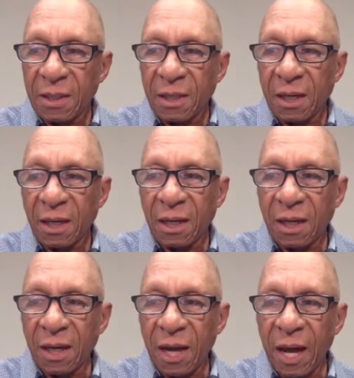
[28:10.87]

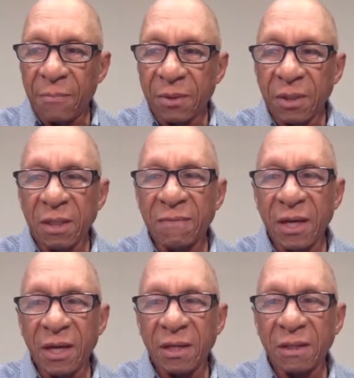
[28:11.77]
I believe
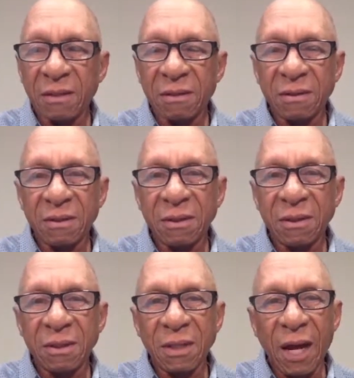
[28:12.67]
that
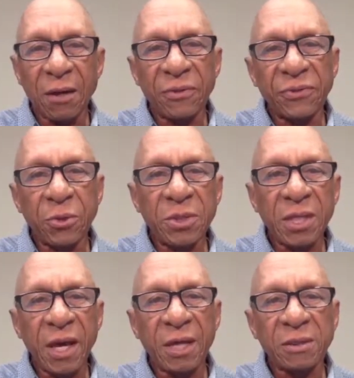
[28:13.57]
our
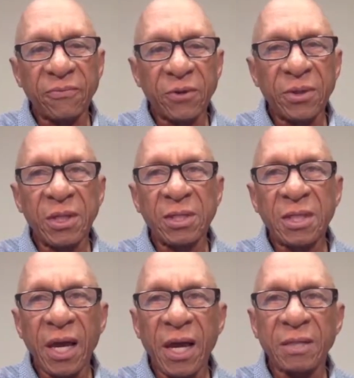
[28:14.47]
enthusiasm for these
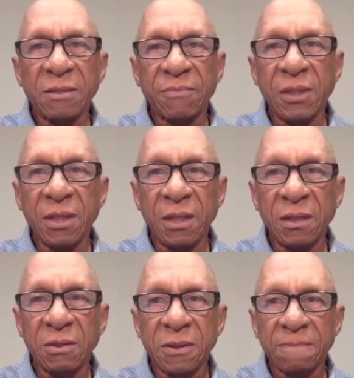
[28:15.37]
kinds of
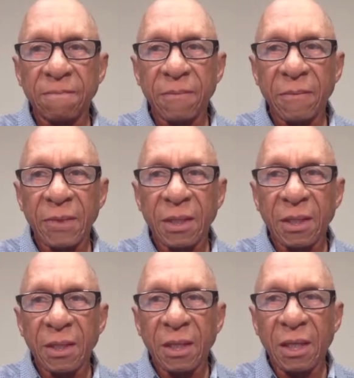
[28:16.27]
things
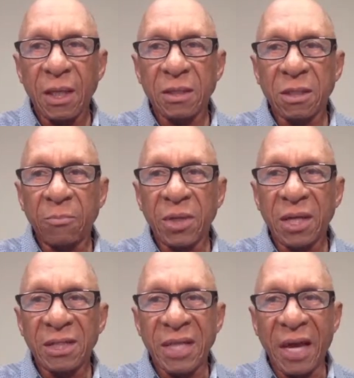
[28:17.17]
ends up
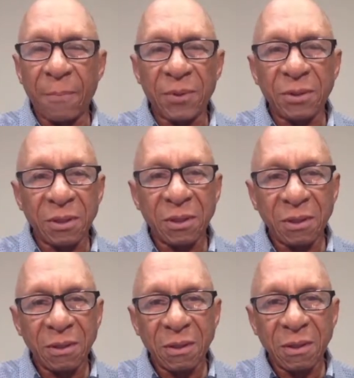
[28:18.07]
being dampened,
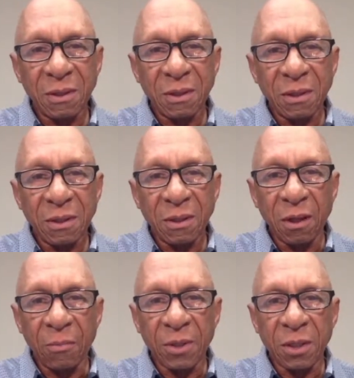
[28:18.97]
you
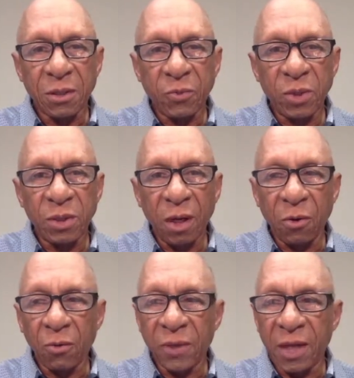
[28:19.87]
know, because we
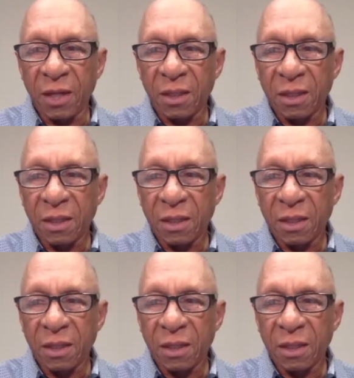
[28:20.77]
know that